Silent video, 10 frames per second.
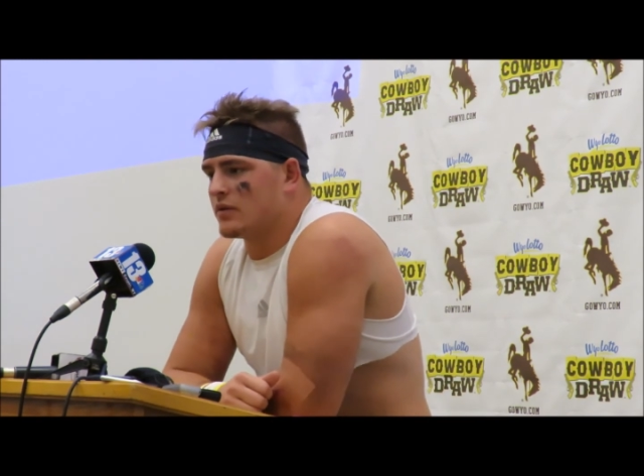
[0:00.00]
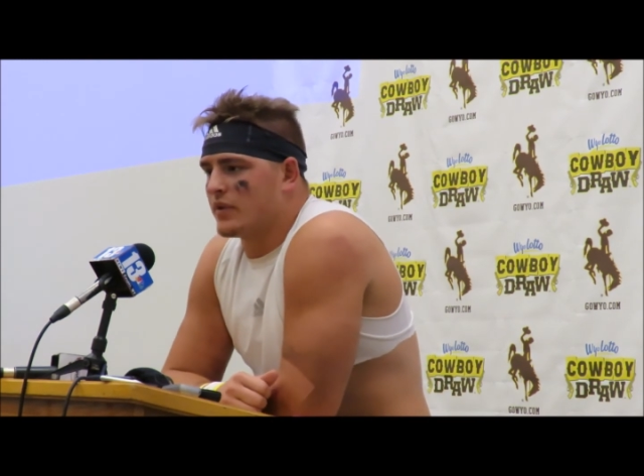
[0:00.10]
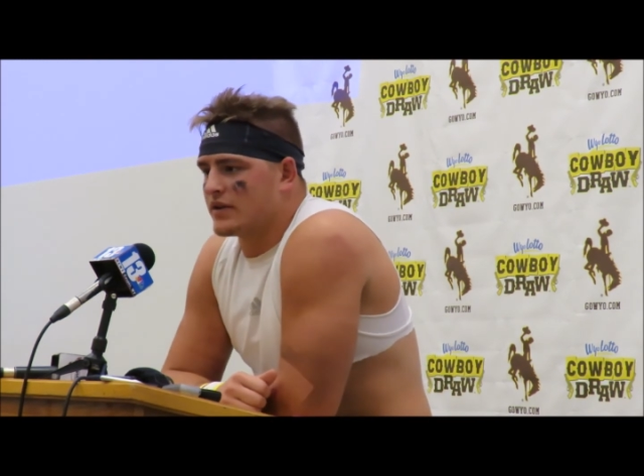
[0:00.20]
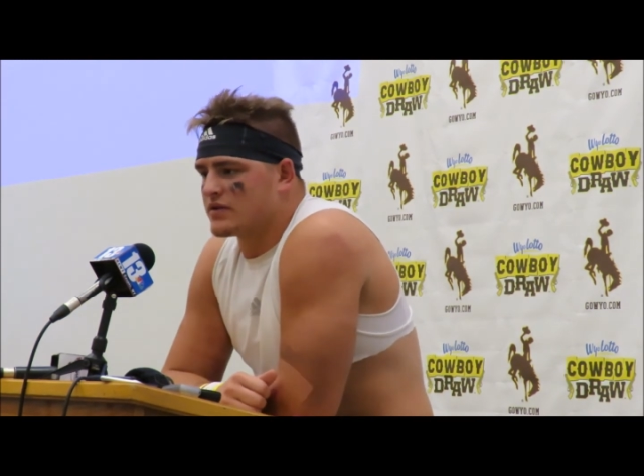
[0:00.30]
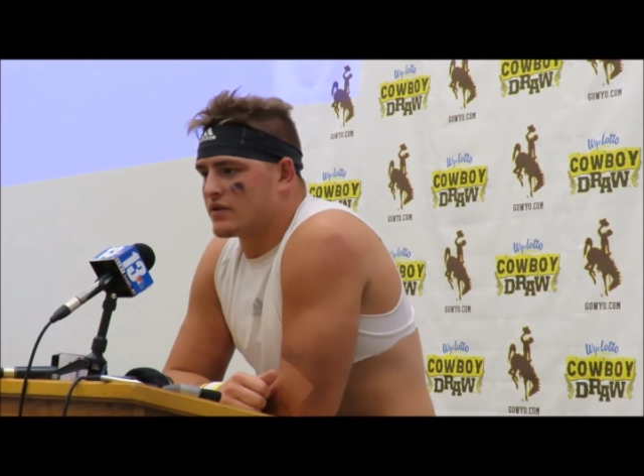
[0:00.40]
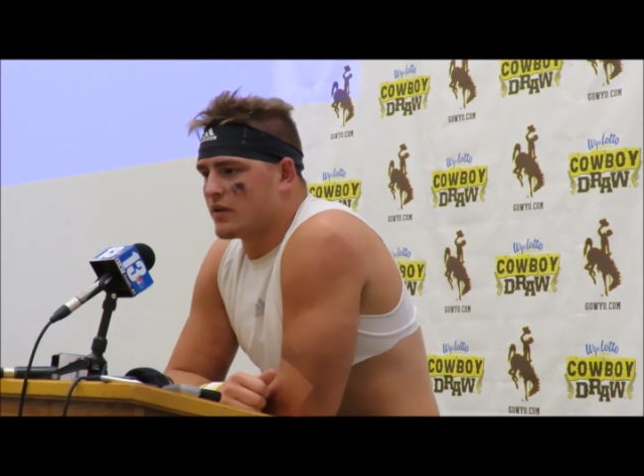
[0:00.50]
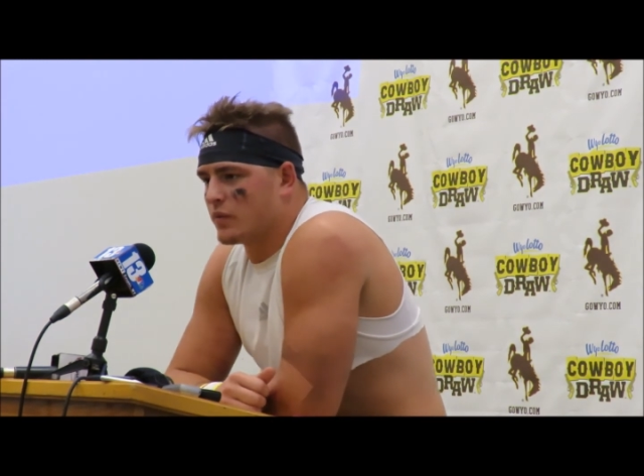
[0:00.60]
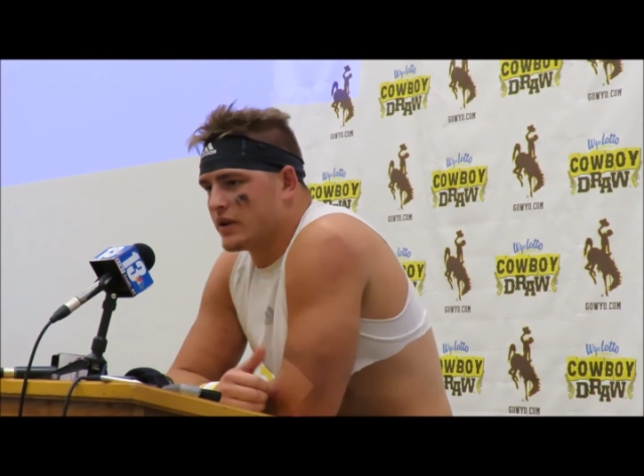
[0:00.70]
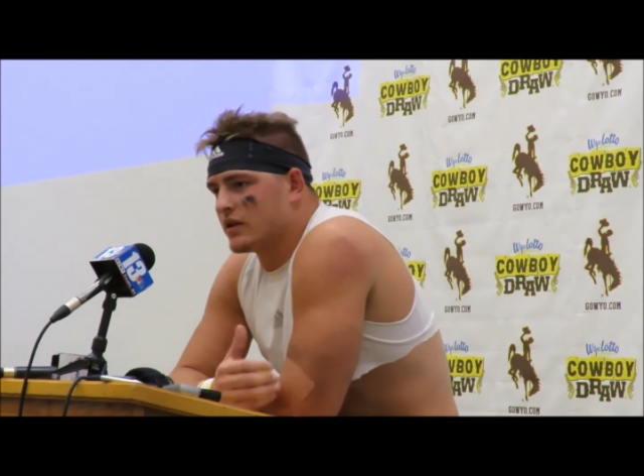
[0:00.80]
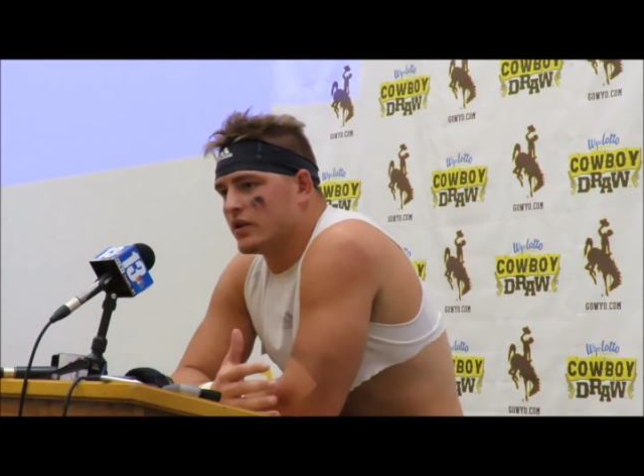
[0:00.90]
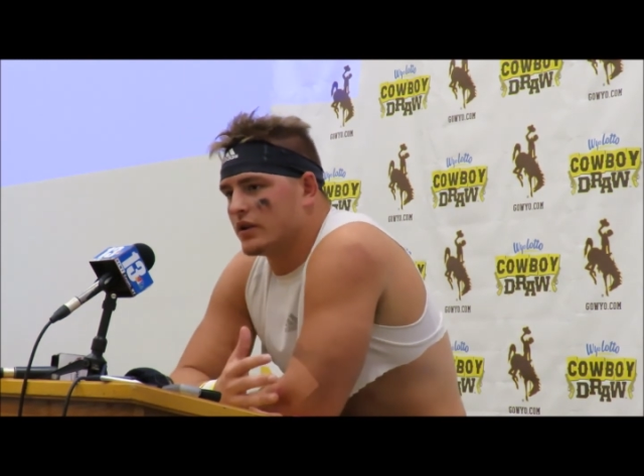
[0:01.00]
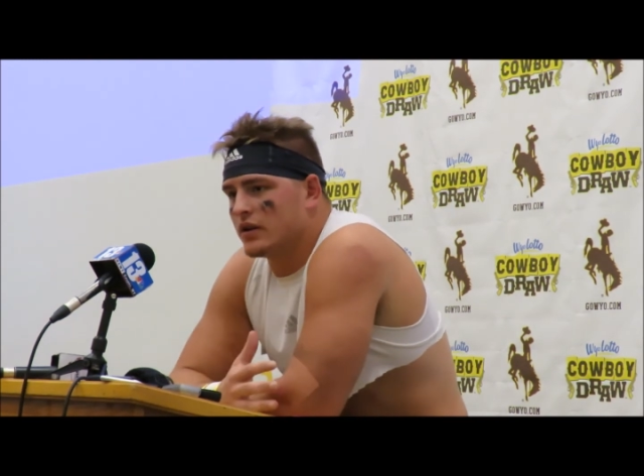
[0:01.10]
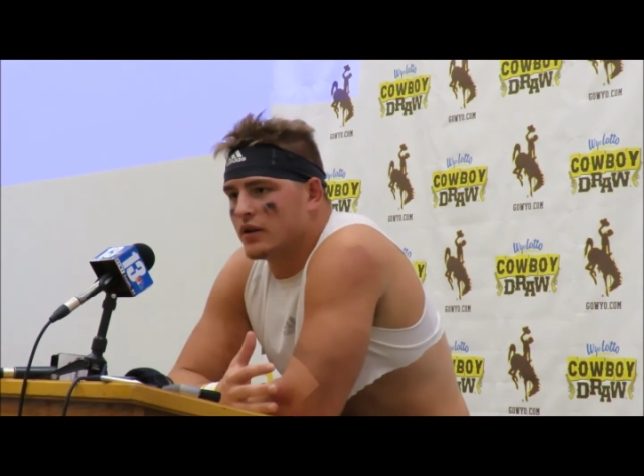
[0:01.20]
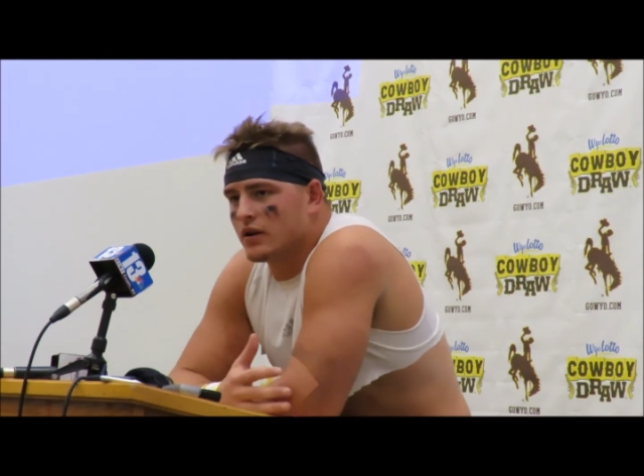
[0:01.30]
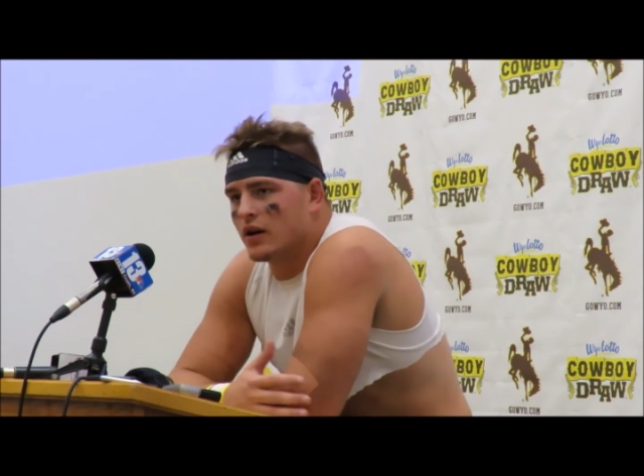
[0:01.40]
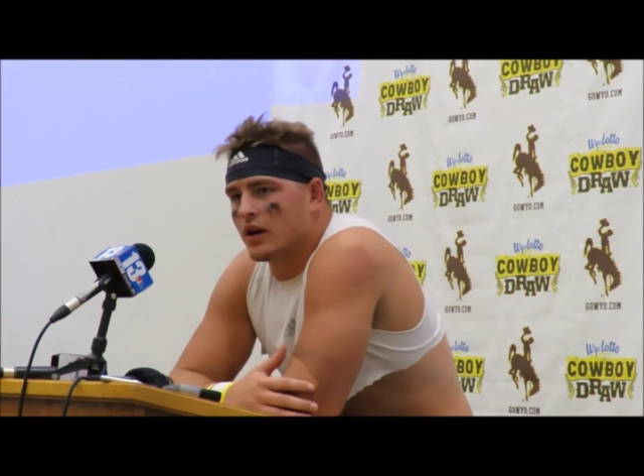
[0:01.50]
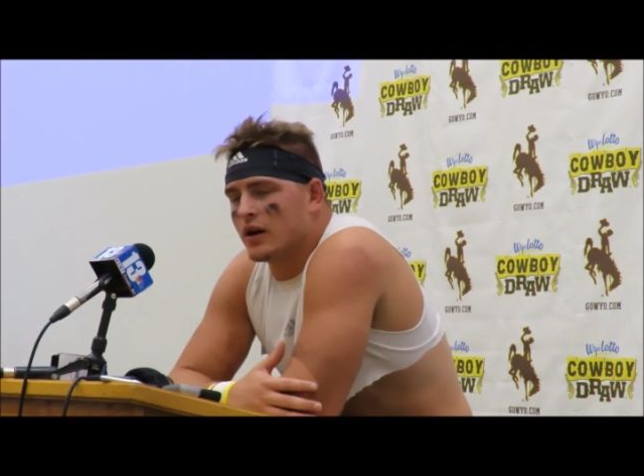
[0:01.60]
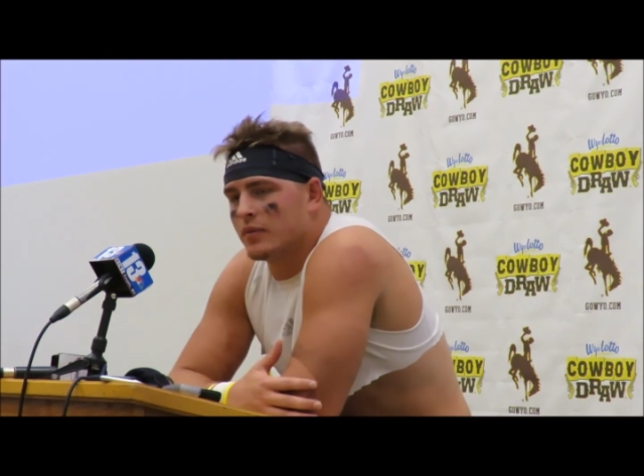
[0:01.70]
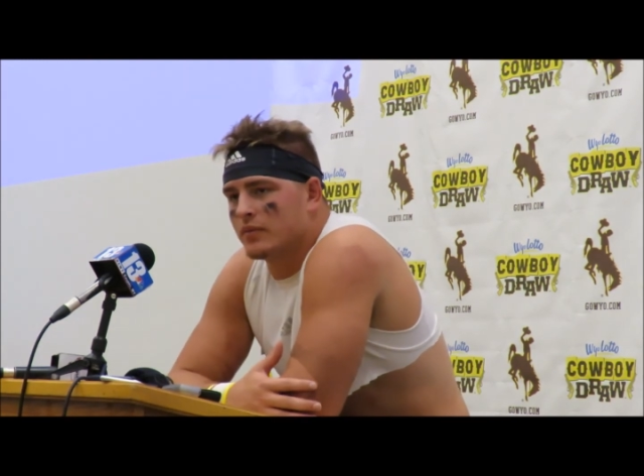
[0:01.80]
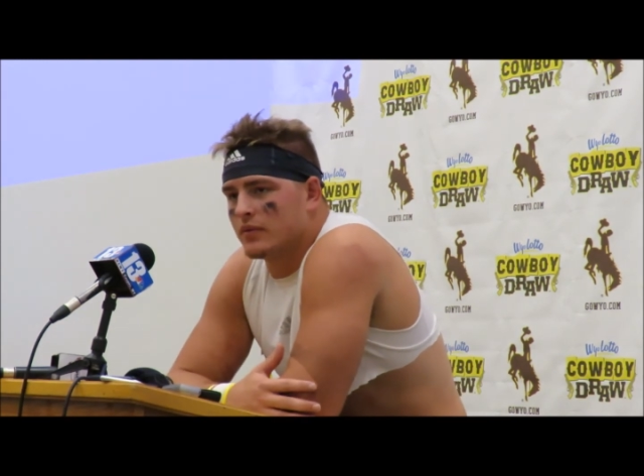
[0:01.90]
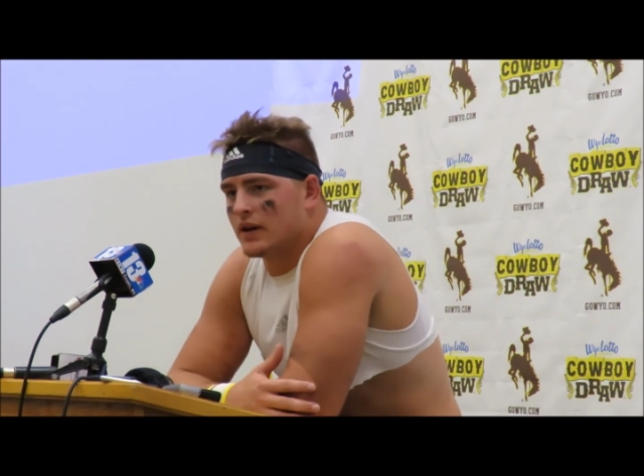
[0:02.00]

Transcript: the best that we could um,